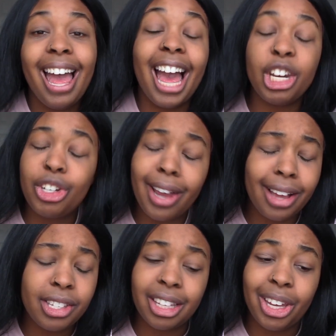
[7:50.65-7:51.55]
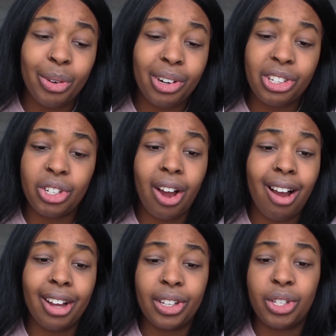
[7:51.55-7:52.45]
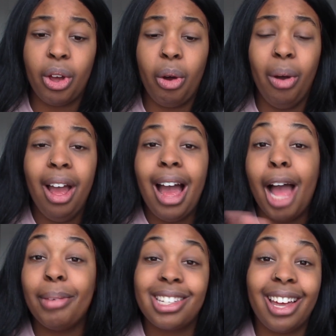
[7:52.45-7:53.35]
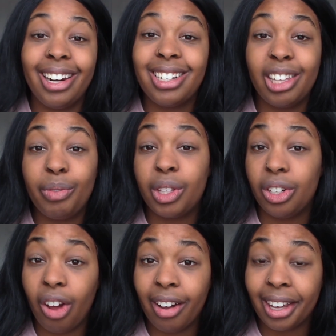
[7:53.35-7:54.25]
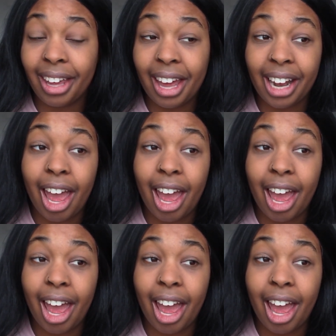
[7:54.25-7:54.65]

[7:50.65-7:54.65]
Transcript: and she has the cutest dog, so I'm excited to live with a dog again.